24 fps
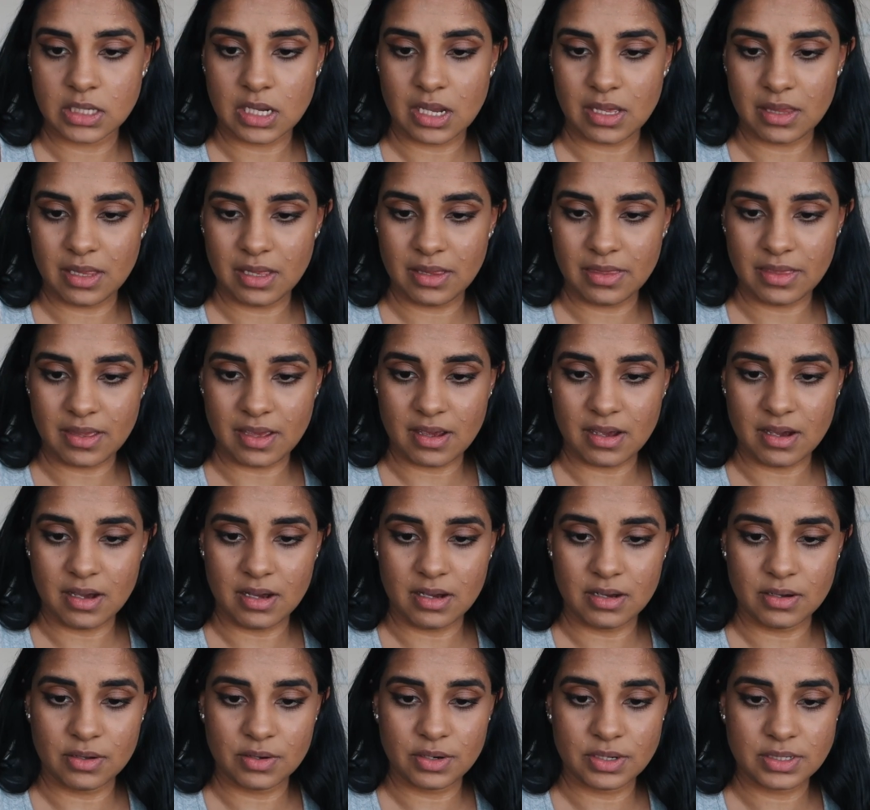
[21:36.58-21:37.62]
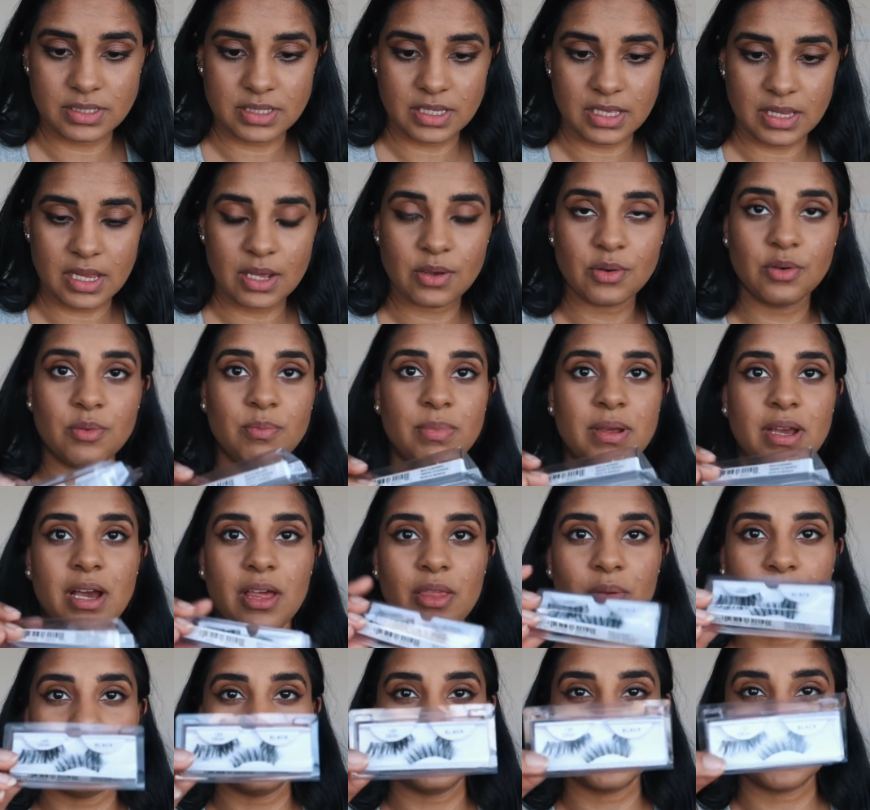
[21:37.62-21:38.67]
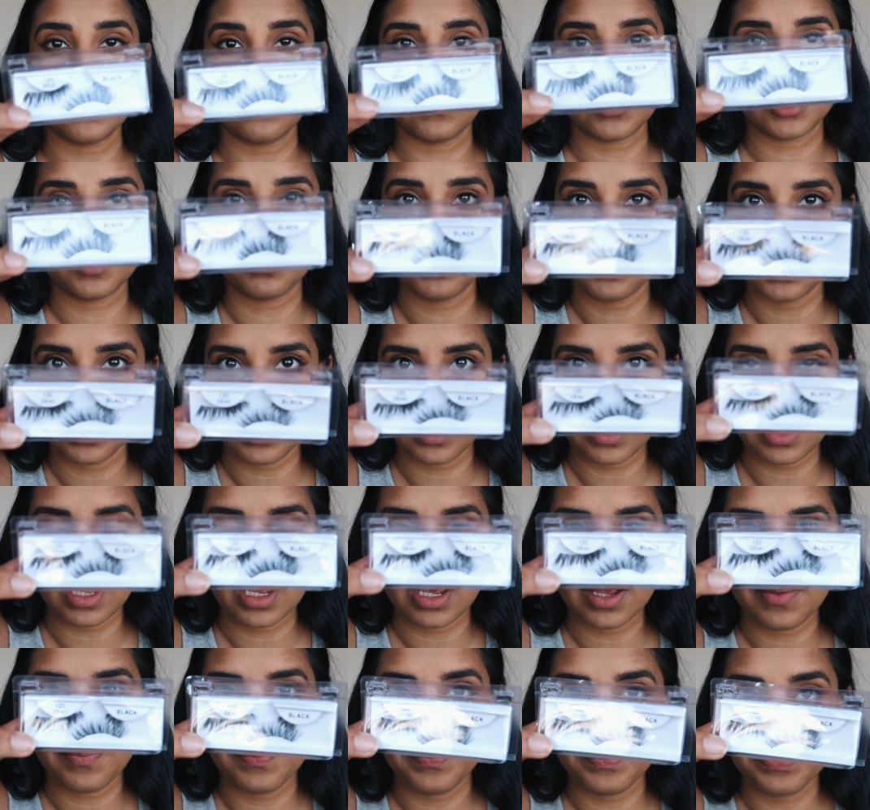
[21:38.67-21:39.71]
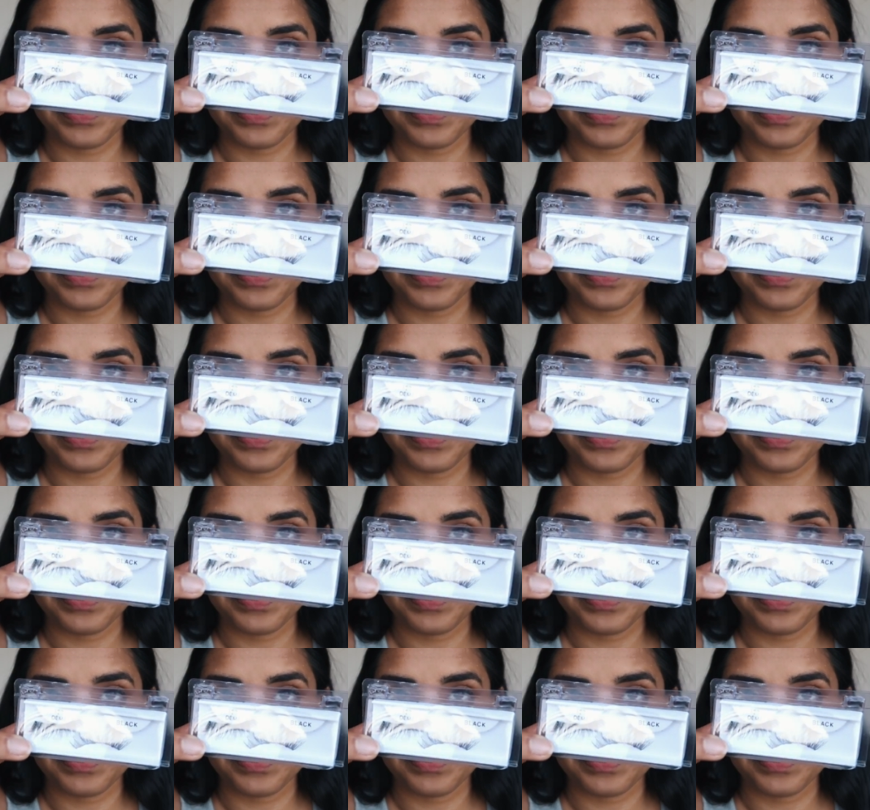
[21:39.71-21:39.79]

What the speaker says: I think they are. Honestly, there could be other ones that I've just put in there.